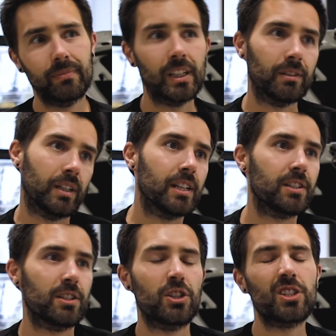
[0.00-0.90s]

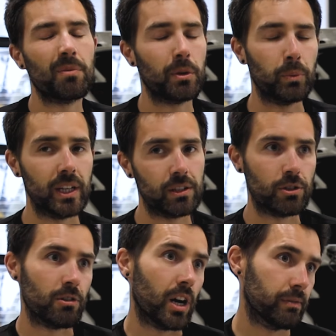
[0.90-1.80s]
it's just something we need to
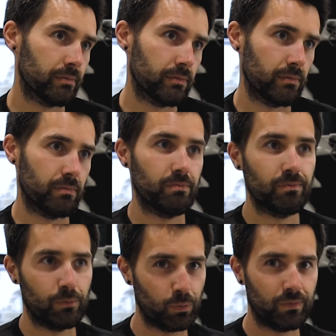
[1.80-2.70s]
try
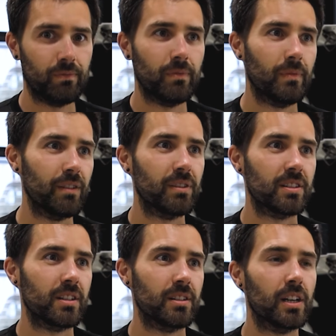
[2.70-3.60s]
if
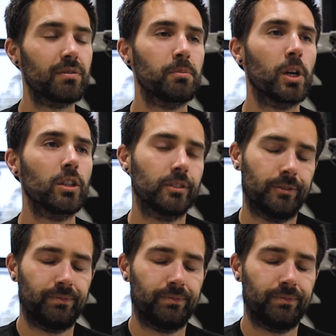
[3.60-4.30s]
there's enough demand.